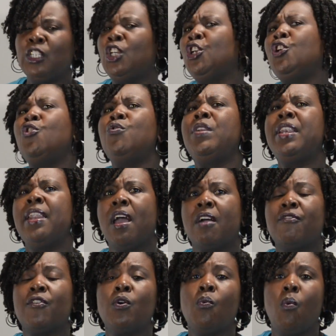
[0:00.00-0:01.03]
You
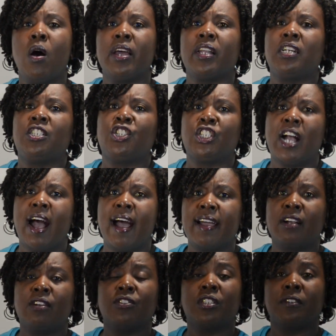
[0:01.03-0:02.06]
never want a
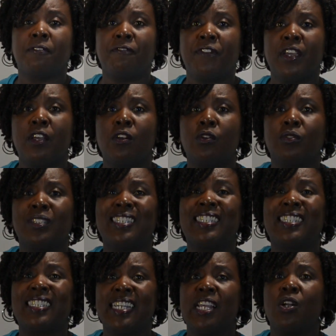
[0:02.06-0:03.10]
child to feel
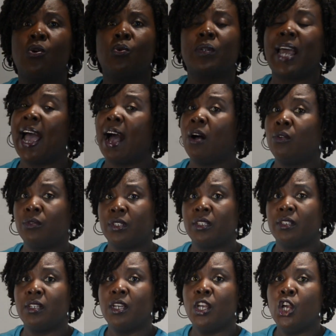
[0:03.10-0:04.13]
singled out.
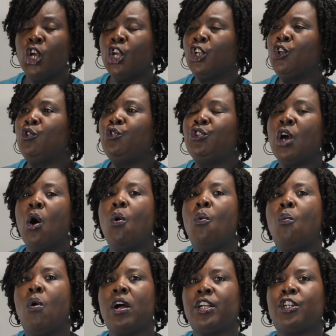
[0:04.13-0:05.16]
You don't
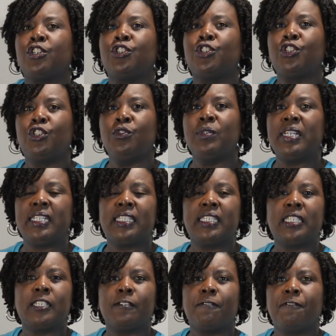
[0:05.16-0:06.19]
want your students
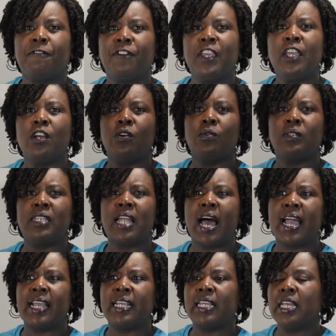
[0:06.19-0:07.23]
to feel
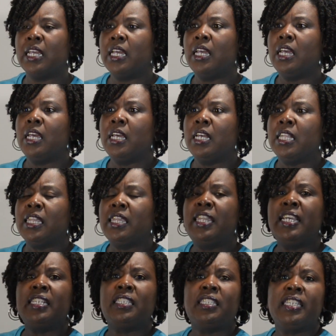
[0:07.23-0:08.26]
like
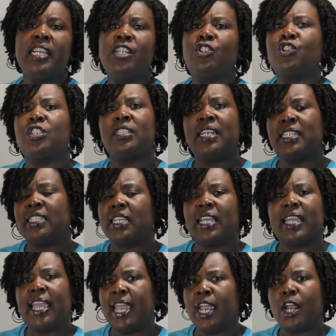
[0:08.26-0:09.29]
this teacher
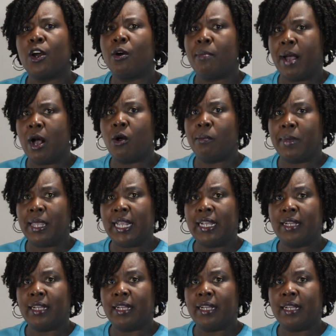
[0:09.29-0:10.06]
doesn't care about me.